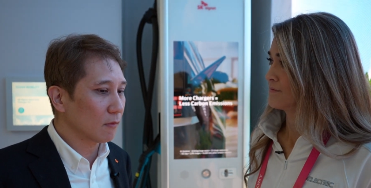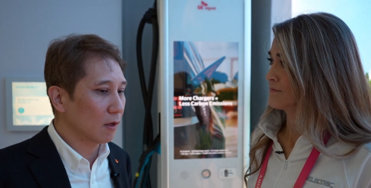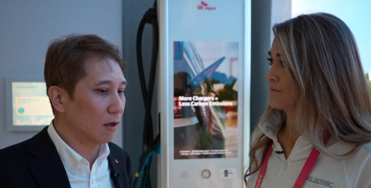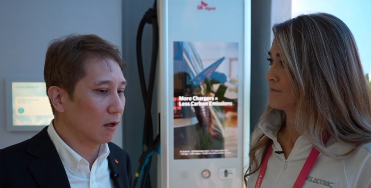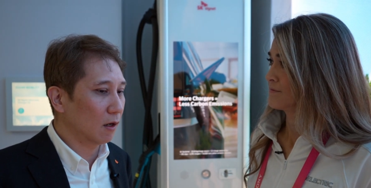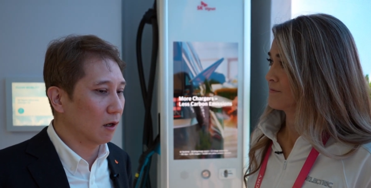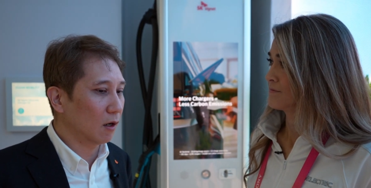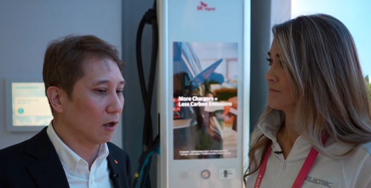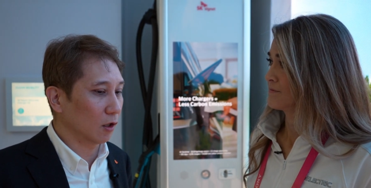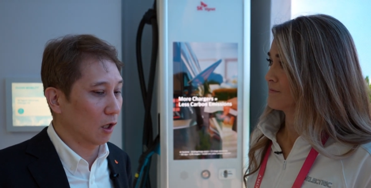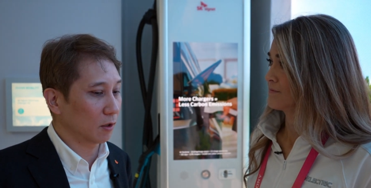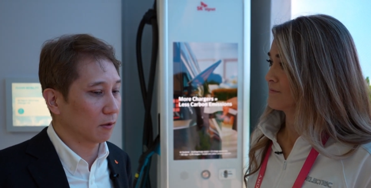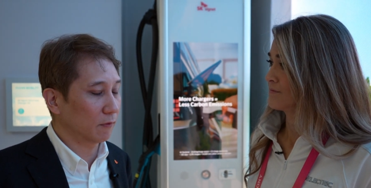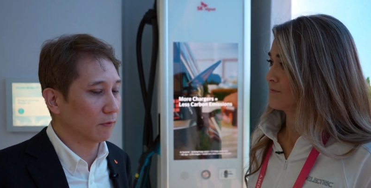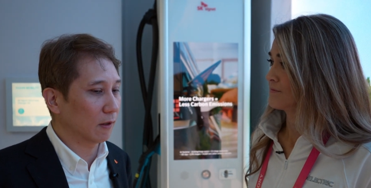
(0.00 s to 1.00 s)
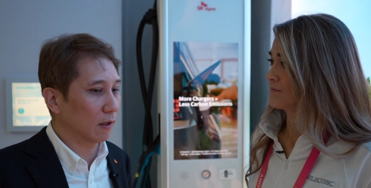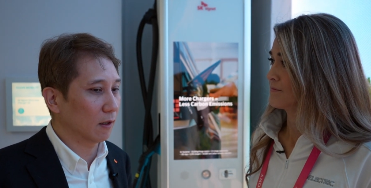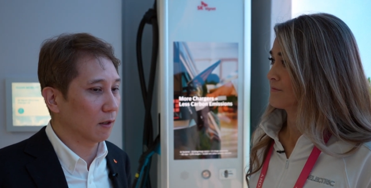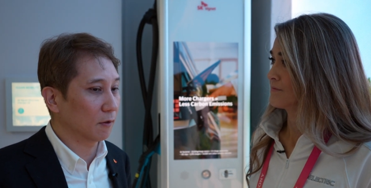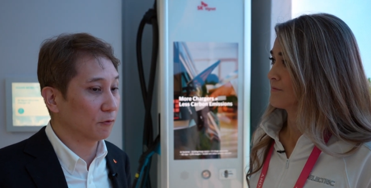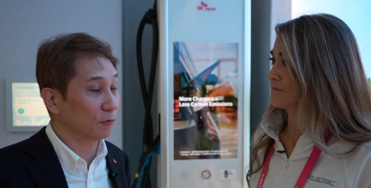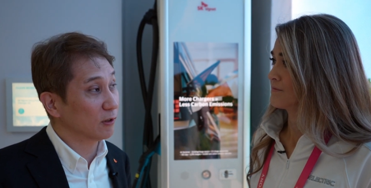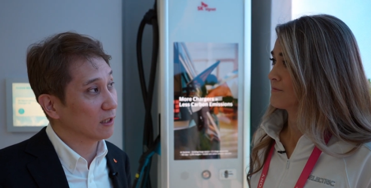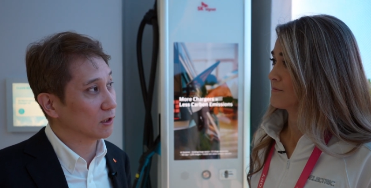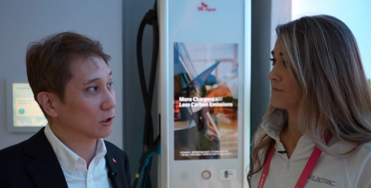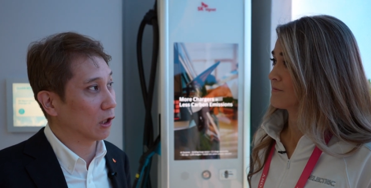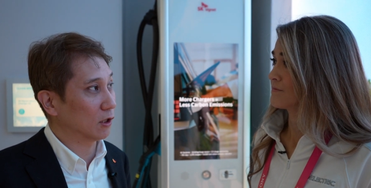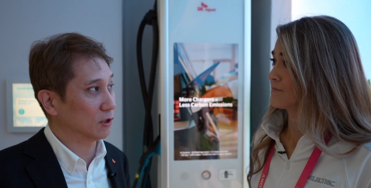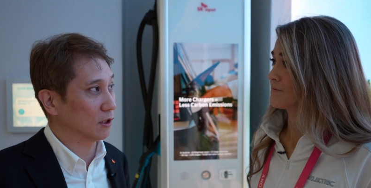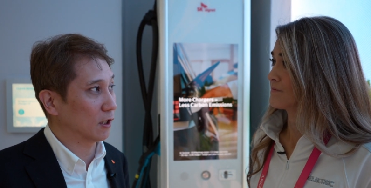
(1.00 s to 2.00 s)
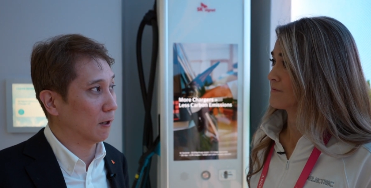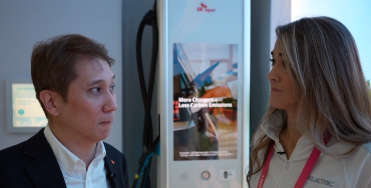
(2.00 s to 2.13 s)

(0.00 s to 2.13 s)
Speaker 1: a lot of fleet charging